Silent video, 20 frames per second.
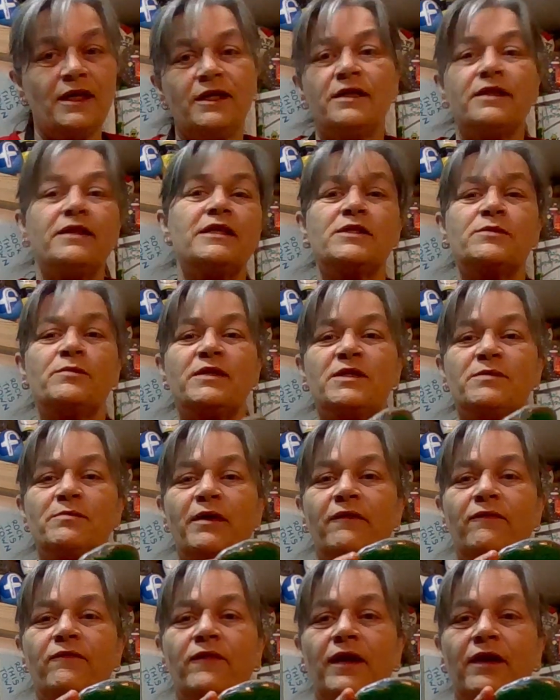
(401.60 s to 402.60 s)
This one's
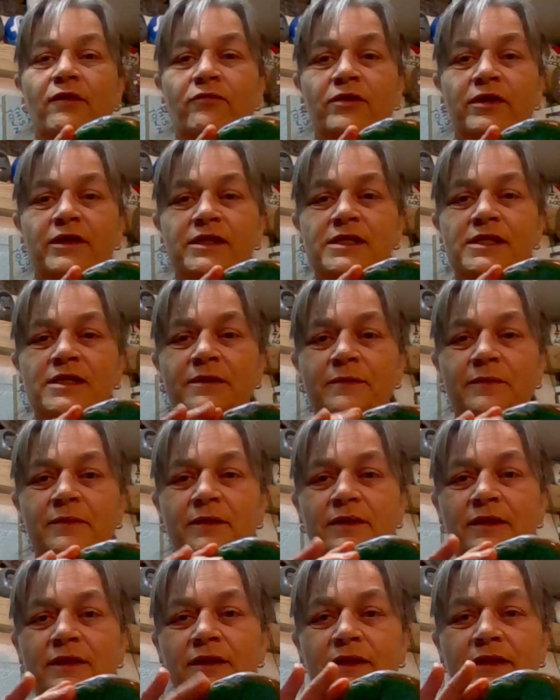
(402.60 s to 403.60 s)
my favourite.
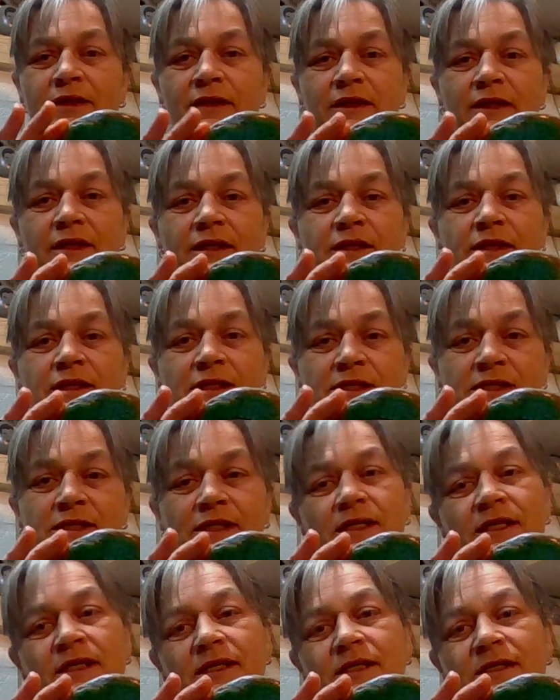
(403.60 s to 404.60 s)
This
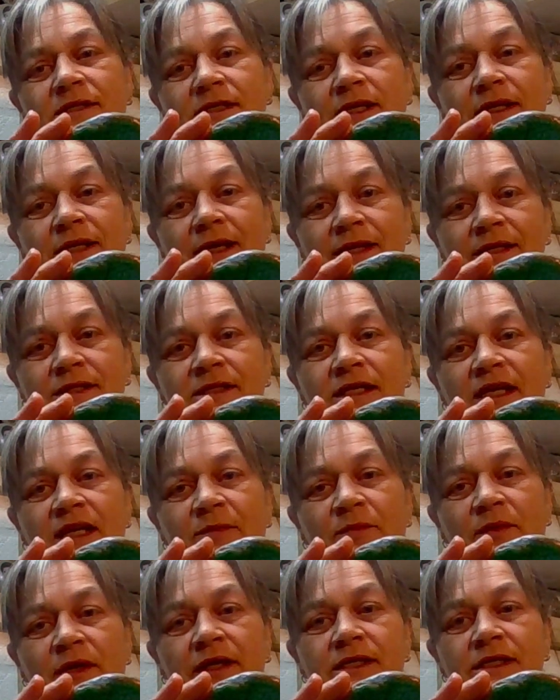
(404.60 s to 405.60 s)
is a landscape
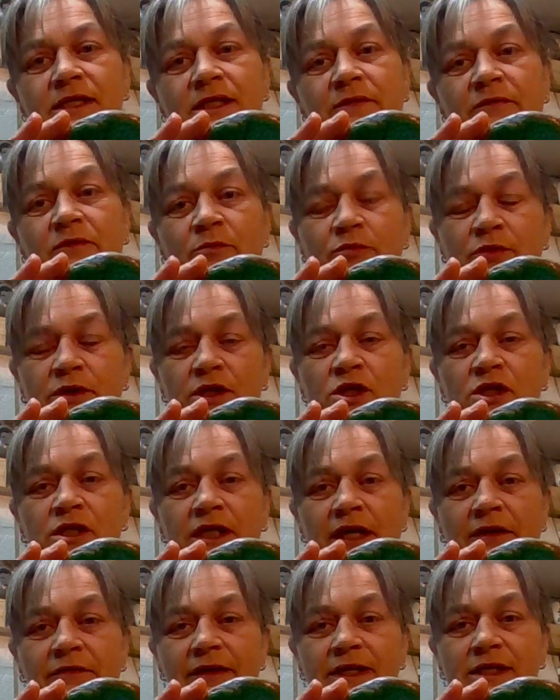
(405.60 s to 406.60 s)
I did of a bridge
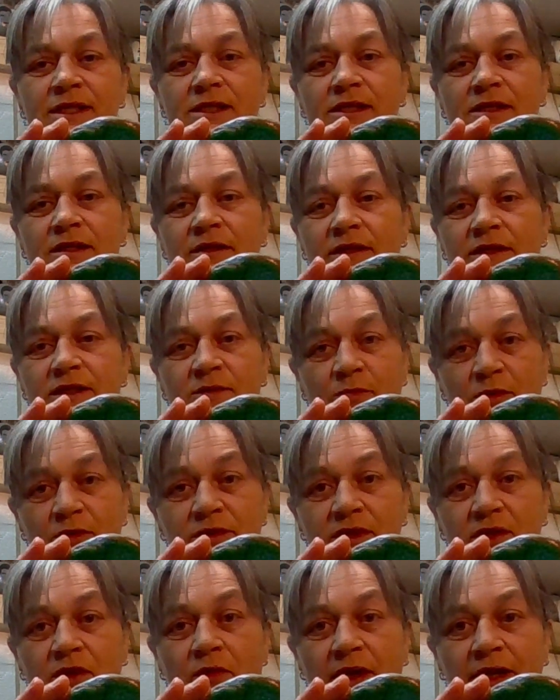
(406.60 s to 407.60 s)
near us. That's
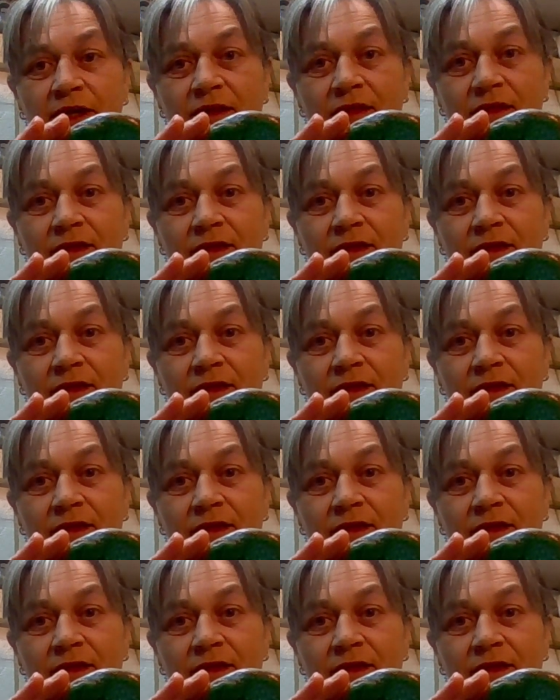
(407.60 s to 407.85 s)
Pontypridd.